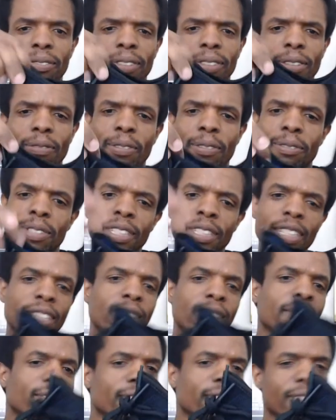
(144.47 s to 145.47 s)
If you've
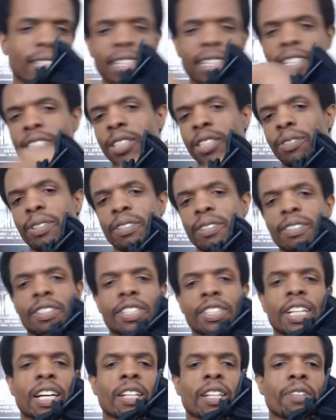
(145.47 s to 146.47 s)
seen the history of the
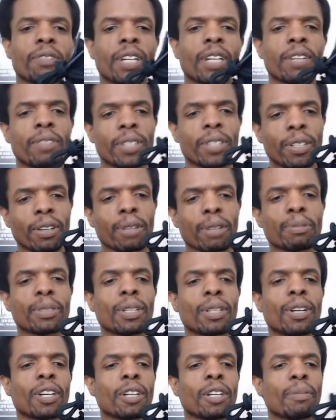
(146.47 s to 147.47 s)
channel or whatever, you know what I'm
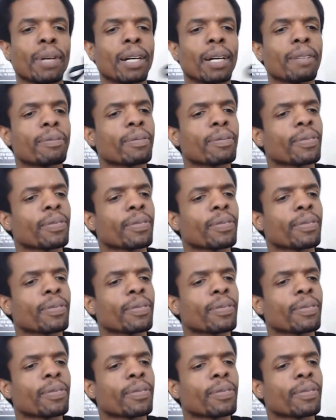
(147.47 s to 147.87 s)
talking about.